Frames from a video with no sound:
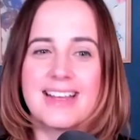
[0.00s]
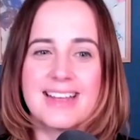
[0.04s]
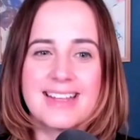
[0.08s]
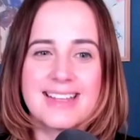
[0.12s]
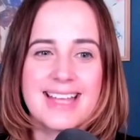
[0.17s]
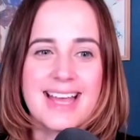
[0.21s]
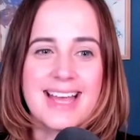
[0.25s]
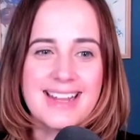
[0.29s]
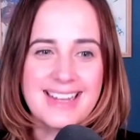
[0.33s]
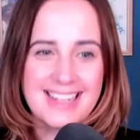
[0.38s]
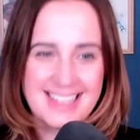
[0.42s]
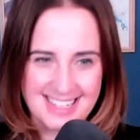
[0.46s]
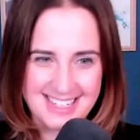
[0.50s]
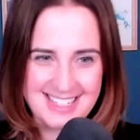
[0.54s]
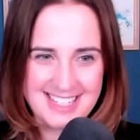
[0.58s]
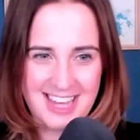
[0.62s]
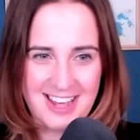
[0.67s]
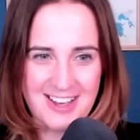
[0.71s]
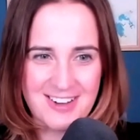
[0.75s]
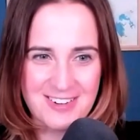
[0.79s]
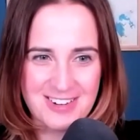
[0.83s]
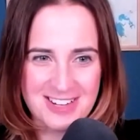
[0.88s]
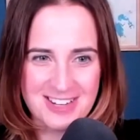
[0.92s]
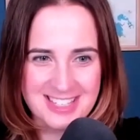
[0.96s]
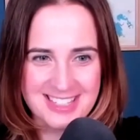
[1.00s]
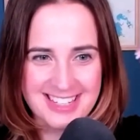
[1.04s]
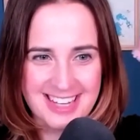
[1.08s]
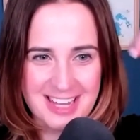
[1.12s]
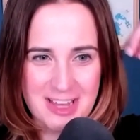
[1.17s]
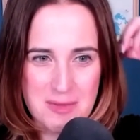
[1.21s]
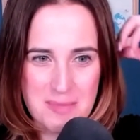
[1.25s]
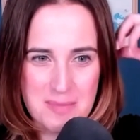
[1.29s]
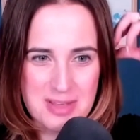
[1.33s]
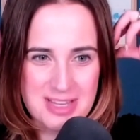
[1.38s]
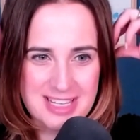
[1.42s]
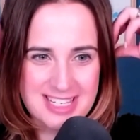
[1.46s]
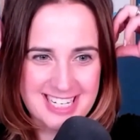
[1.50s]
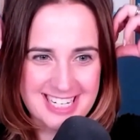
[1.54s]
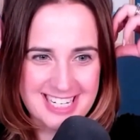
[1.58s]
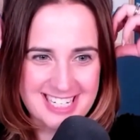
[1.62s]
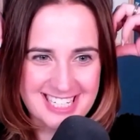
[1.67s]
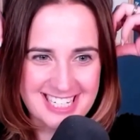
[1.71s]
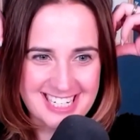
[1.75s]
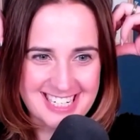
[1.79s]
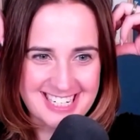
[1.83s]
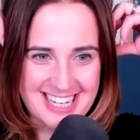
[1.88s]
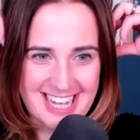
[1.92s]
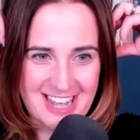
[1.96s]
That is how it's like
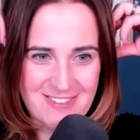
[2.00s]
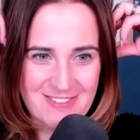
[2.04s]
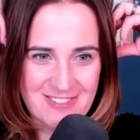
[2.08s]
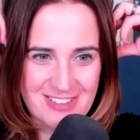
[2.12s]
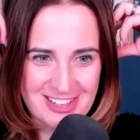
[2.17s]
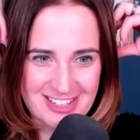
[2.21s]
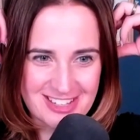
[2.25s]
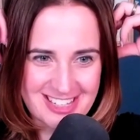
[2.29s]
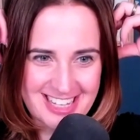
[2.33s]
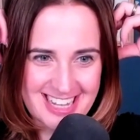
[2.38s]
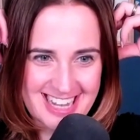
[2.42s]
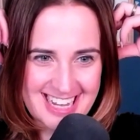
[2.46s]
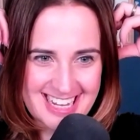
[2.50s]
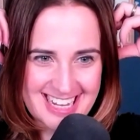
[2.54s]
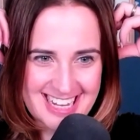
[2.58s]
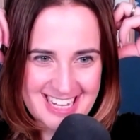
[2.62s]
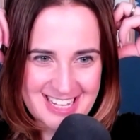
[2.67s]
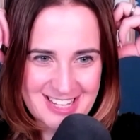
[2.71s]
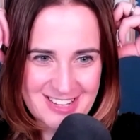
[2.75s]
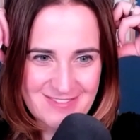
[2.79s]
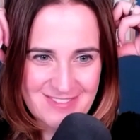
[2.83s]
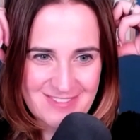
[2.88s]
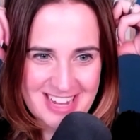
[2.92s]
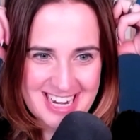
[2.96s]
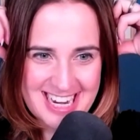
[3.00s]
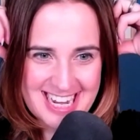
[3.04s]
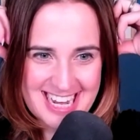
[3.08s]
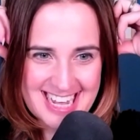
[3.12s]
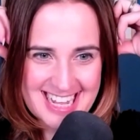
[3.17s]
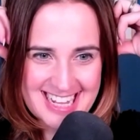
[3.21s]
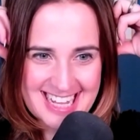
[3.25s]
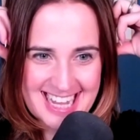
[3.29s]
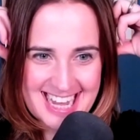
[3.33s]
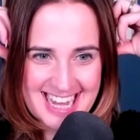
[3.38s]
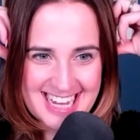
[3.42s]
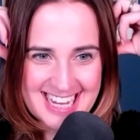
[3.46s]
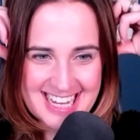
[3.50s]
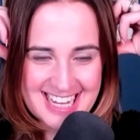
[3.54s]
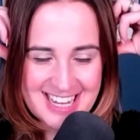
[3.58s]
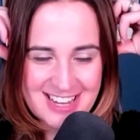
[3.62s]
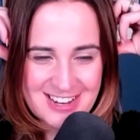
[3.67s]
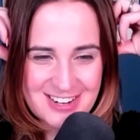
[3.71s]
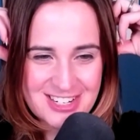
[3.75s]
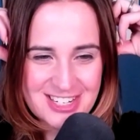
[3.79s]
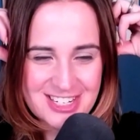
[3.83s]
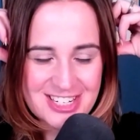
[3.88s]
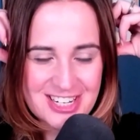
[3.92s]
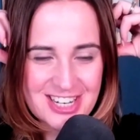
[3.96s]
positioned, I feel like, in the media. Like you
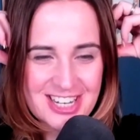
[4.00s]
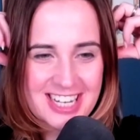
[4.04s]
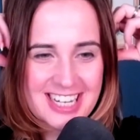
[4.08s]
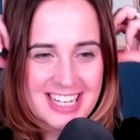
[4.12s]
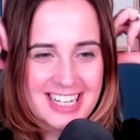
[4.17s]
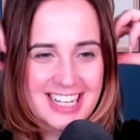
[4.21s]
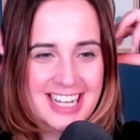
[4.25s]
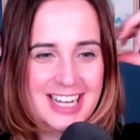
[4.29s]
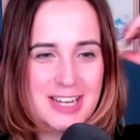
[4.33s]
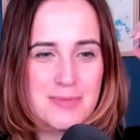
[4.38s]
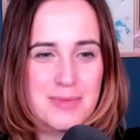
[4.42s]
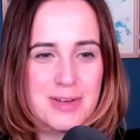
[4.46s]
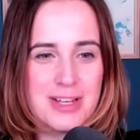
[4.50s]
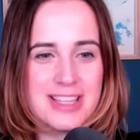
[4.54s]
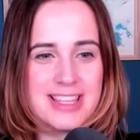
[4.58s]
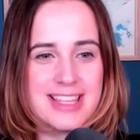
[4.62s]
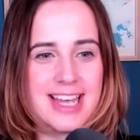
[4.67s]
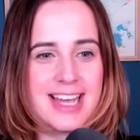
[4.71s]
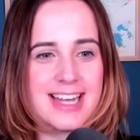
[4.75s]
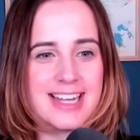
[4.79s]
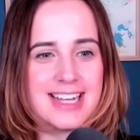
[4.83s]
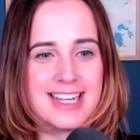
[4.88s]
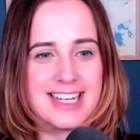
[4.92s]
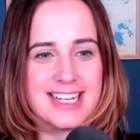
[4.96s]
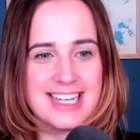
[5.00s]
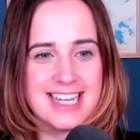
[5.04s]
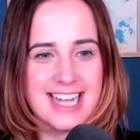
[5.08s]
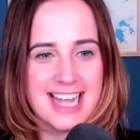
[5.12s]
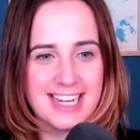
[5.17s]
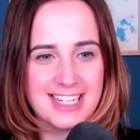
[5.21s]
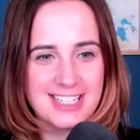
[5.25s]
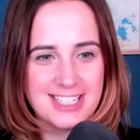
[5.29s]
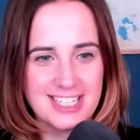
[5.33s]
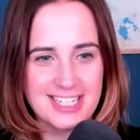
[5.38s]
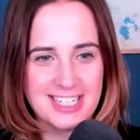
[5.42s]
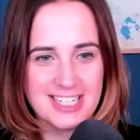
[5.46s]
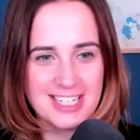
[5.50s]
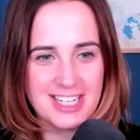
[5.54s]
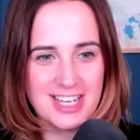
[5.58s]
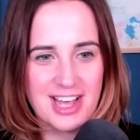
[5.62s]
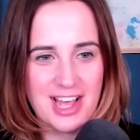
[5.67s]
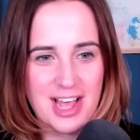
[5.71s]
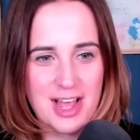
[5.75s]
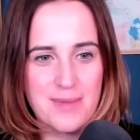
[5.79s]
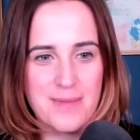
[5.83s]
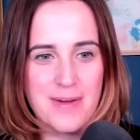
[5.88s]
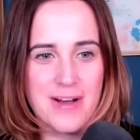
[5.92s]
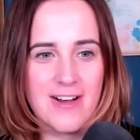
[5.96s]
should like put that connection
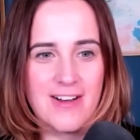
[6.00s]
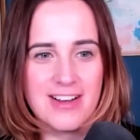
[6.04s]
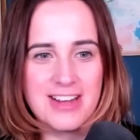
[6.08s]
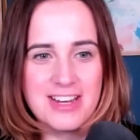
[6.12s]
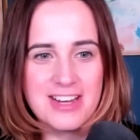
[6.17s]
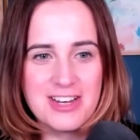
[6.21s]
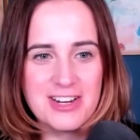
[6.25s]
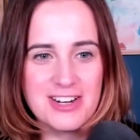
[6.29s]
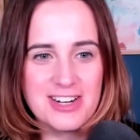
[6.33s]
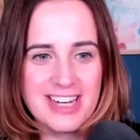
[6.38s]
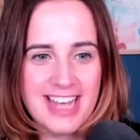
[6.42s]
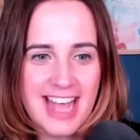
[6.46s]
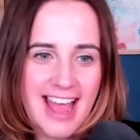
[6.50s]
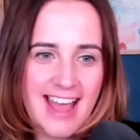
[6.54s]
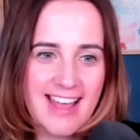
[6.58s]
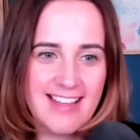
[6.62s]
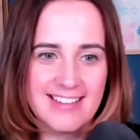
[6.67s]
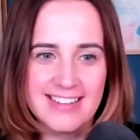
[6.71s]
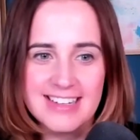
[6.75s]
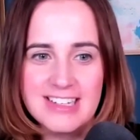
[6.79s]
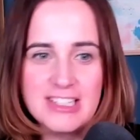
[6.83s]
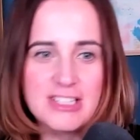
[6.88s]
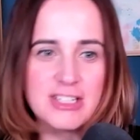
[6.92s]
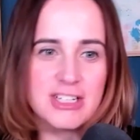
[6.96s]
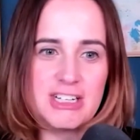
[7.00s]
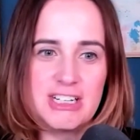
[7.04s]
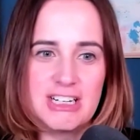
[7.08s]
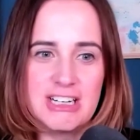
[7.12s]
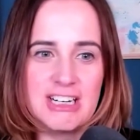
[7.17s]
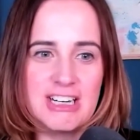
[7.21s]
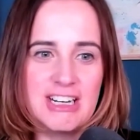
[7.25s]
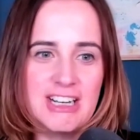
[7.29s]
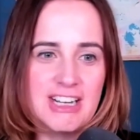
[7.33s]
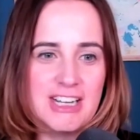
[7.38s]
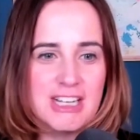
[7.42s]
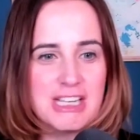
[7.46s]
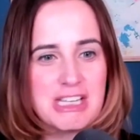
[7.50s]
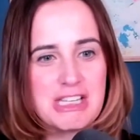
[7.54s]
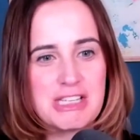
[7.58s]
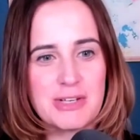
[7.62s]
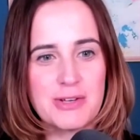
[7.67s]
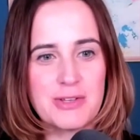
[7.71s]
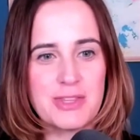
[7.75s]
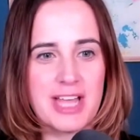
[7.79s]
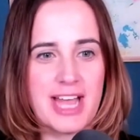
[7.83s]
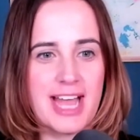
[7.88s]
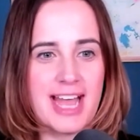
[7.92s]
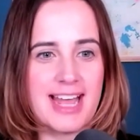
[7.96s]
time on your calendar so
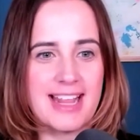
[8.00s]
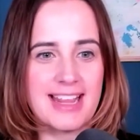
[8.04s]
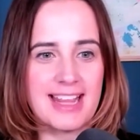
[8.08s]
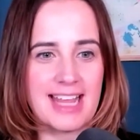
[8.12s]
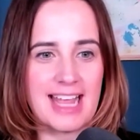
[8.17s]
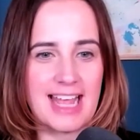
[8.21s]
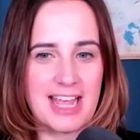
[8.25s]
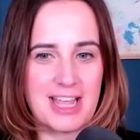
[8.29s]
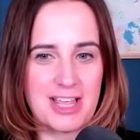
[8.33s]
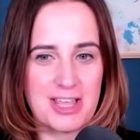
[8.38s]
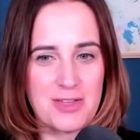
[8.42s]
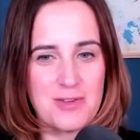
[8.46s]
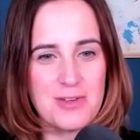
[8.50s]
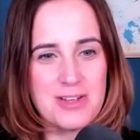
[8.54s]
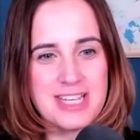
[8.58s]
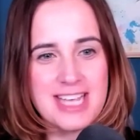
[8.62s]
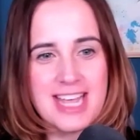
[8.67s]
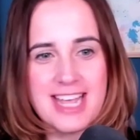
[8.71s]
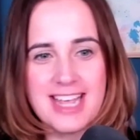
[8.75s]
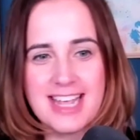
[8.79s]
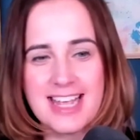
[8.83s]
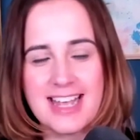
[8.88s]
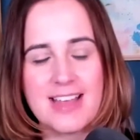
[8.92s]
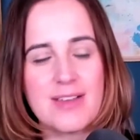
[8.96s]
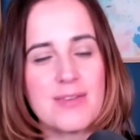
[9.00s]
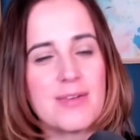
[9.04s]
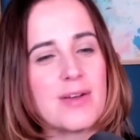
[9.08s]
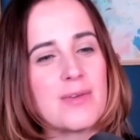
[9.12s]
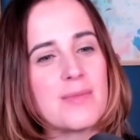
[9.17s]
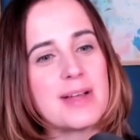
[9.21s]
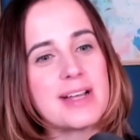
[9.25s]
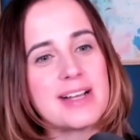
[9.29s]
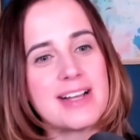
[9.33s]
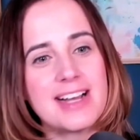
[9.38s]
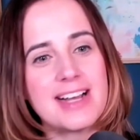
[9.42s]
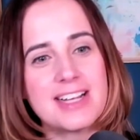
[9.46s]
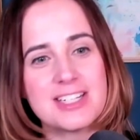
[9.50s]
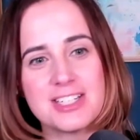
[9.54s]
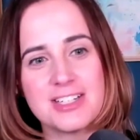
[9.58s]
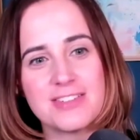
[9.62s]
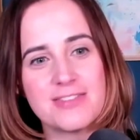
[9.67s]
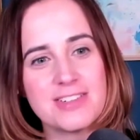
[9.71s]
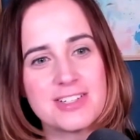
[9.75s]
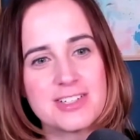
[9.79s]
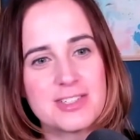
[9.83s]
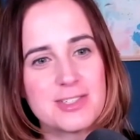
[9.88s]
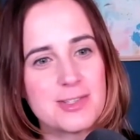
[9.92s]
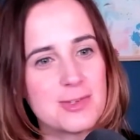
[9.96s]
that like you take, oh my gosh, it
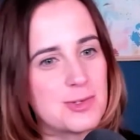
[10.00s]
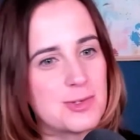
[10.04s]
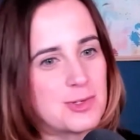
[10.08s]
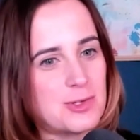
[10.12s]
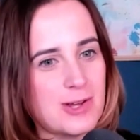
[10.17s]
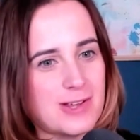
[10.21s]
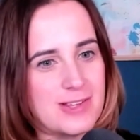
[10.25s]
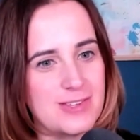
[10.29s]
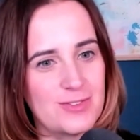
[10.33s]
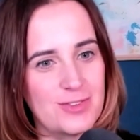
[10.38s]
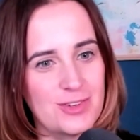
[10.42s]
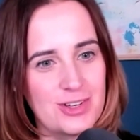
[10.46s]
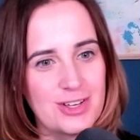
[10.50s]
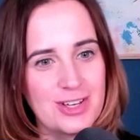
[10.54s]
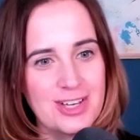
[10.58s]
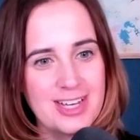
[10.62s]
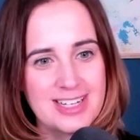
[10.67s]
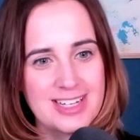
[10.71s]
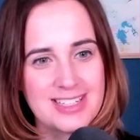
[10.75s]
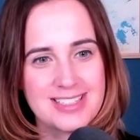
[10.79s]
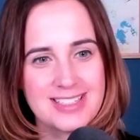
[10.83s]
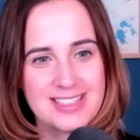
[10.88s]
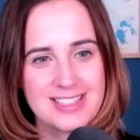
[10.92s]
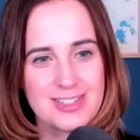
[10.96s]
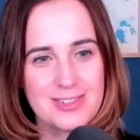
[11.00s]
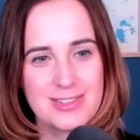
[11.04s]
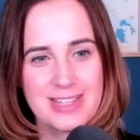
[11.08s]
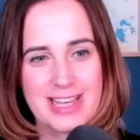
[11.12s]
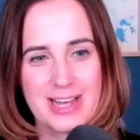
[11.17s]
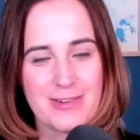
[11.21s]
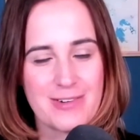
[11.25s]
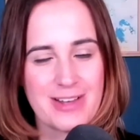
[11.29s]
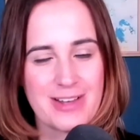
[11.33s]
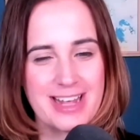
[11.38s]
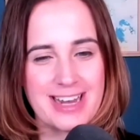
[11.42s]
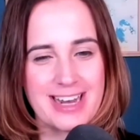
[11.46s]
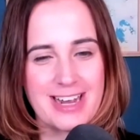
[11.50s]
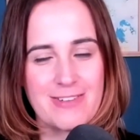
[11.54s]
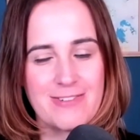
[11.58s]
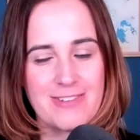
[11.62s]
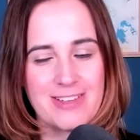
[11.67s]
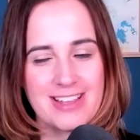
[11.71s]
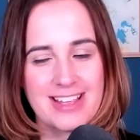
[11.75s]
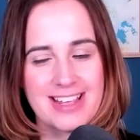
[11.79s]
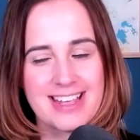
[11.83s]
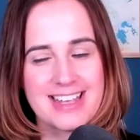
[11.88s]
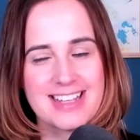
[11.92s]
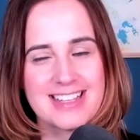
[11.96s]
feels so stressful to do it that way. And I
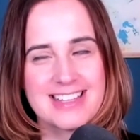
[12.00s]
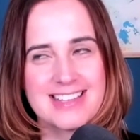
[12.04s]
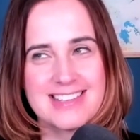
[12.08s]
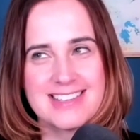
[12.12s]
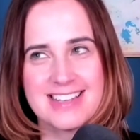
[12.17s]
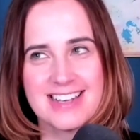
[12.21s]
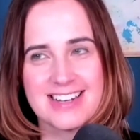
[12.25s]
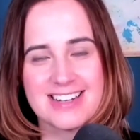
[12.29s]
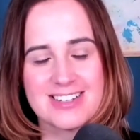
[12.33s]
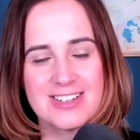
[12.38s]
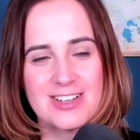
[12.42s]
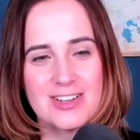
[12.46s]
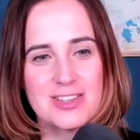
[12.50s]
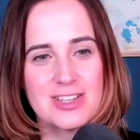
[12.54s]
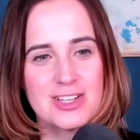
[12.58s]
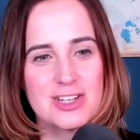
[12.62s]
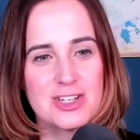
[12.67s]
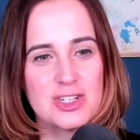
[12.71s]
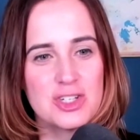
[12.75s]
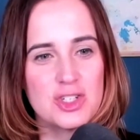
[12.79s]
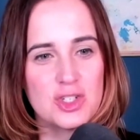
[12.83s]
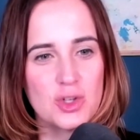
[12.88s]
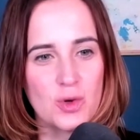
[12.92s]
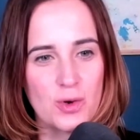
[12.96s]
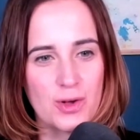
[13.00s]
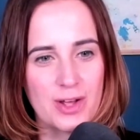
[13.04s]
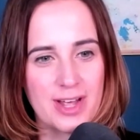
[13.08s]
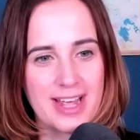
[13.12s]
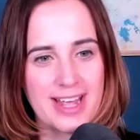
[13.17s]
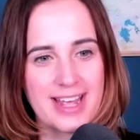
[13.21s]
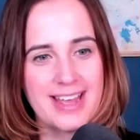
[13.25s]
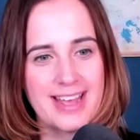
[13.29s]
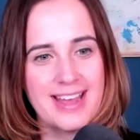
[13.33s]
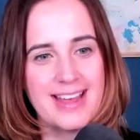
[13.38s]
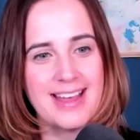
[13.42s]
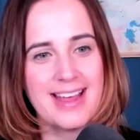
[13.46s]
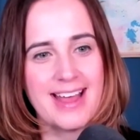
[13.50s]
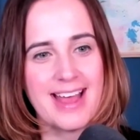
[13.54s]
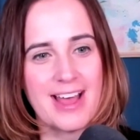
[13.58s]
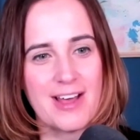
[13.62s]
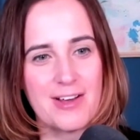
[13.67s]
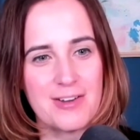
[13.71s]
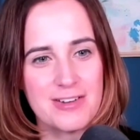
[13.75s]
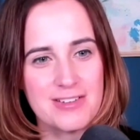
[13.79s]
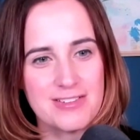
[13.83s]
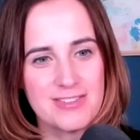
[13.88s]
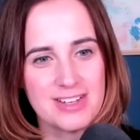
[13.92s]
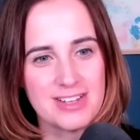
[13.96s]
feel like it sucks all the joy
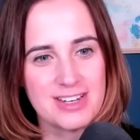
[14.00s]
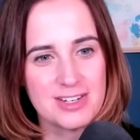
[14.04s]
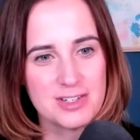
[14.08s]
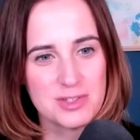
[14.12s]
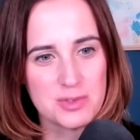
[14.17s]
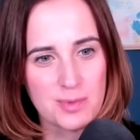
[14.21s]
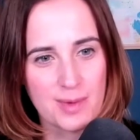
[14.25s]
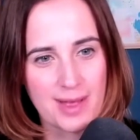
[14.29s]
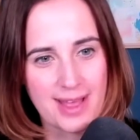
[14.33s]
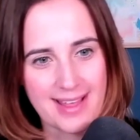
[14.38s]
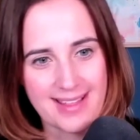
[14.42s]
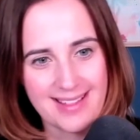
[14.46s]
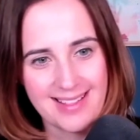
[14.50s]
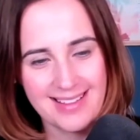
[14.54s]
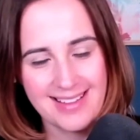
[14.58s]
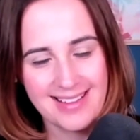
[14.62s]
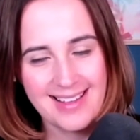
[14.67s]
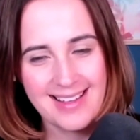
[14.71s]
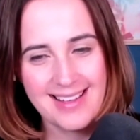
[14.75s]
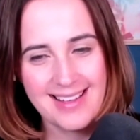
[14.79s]
out of it as well.